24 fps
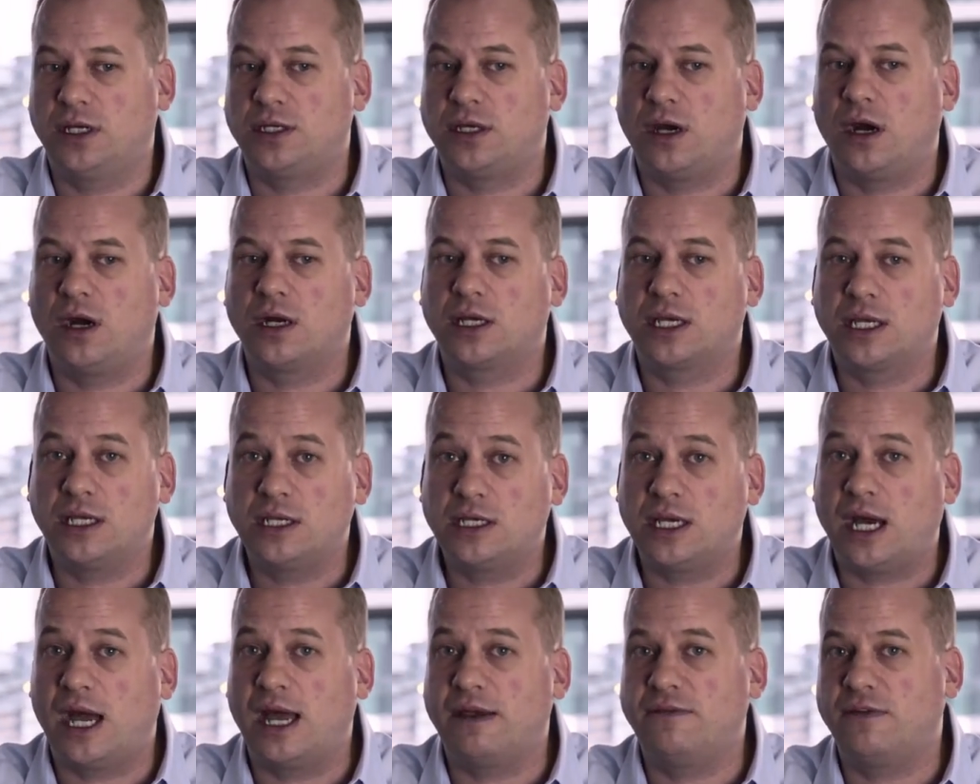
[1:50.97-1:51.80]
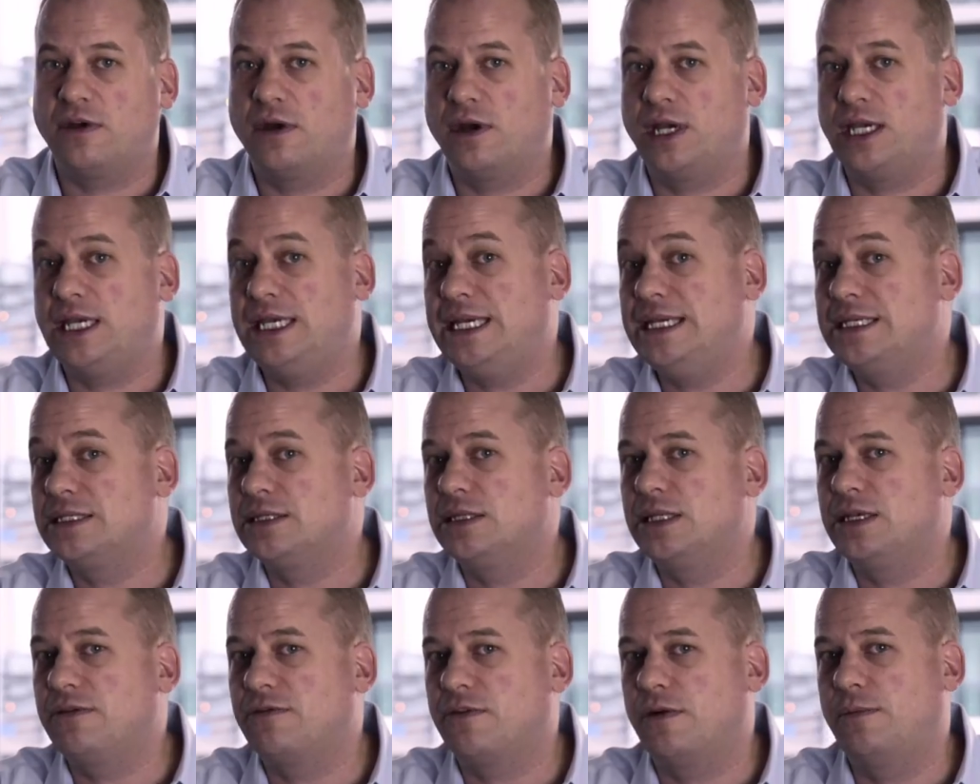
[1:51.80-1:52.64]
A dog can die very
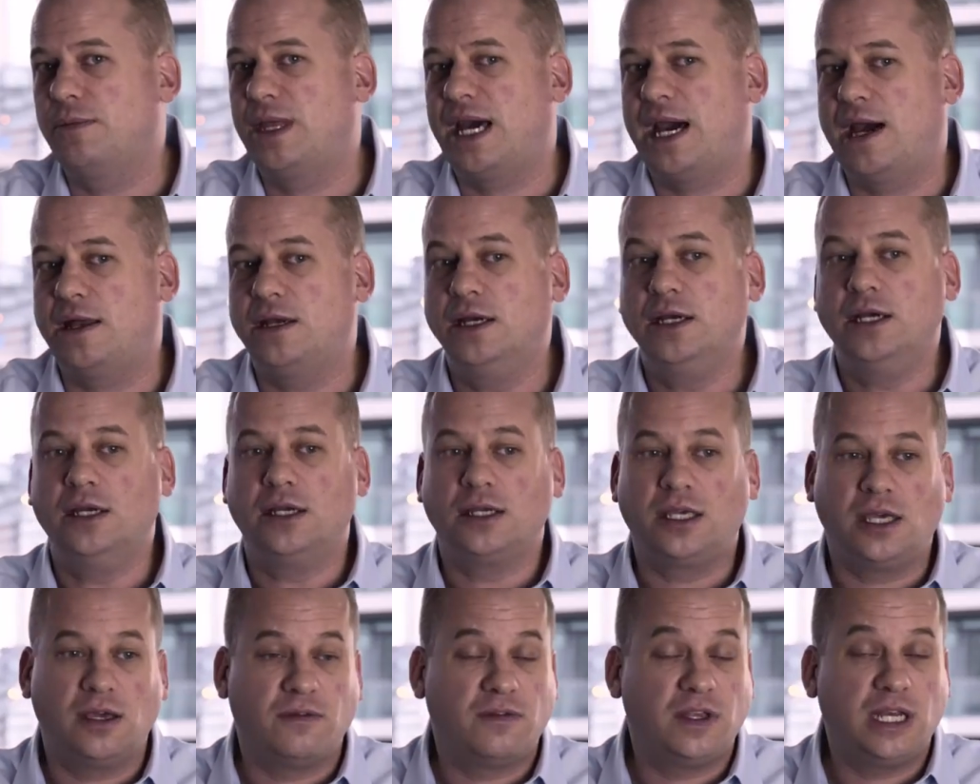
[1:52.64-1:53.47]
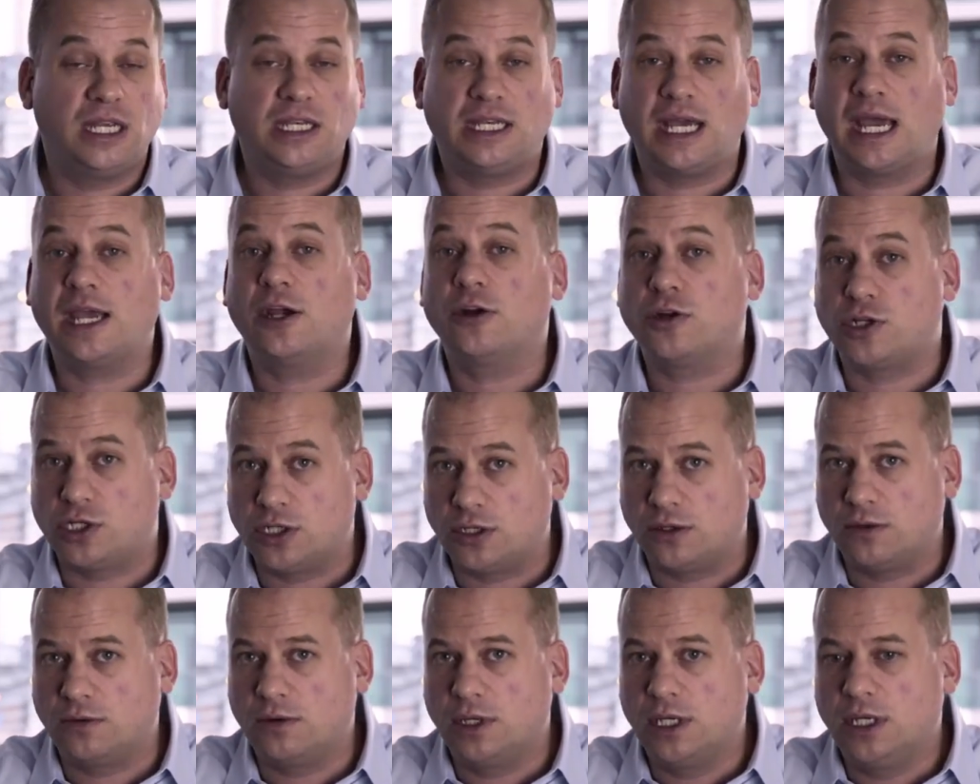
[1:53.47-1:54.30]
easily from that given a day or
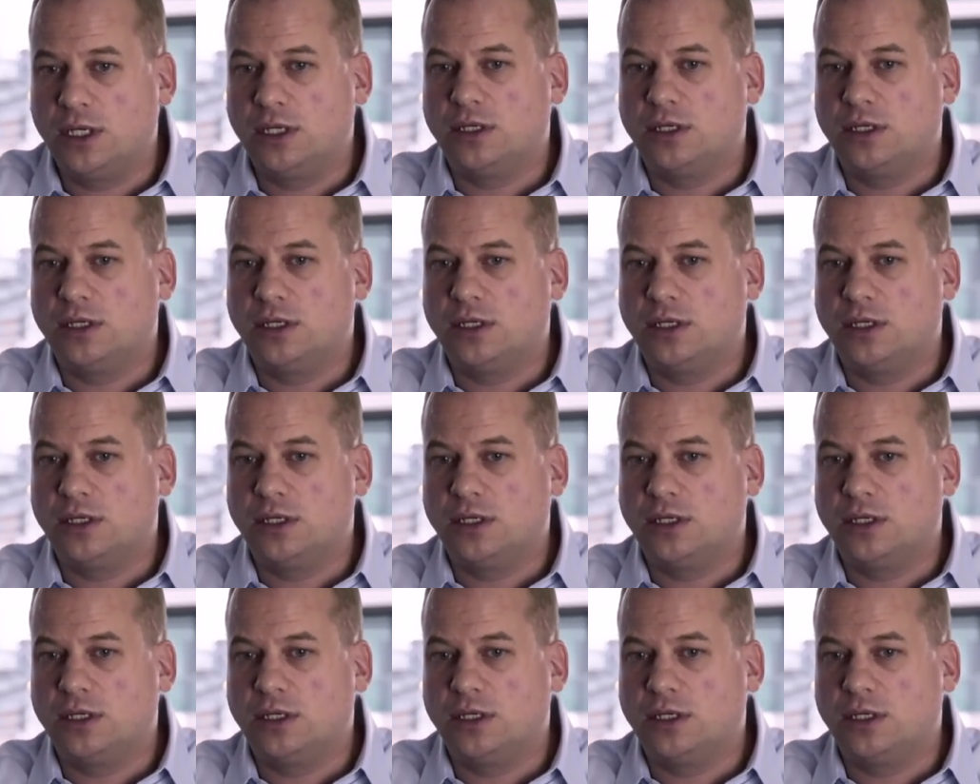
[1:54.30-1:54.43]
two.